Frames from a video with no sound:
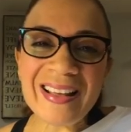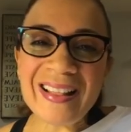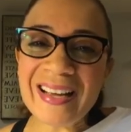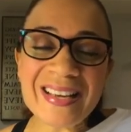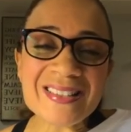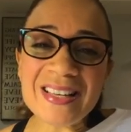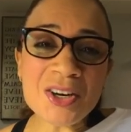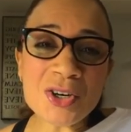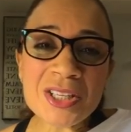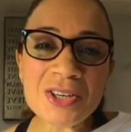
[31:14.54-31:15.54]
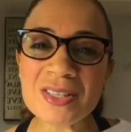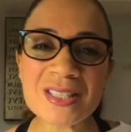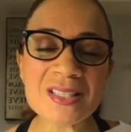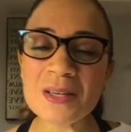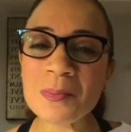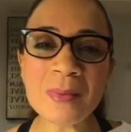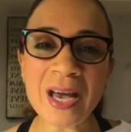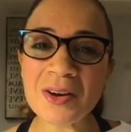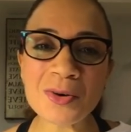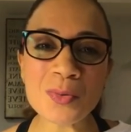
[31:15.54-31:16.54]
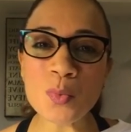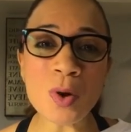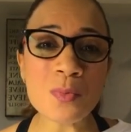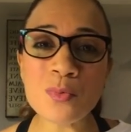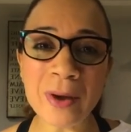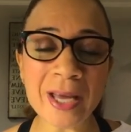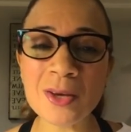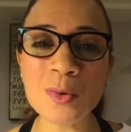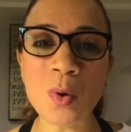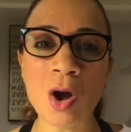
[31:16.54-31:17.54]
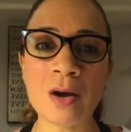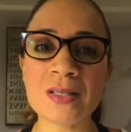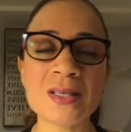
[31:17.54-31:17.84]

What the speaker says: like I said earlier, it doesn't matter what rank you are.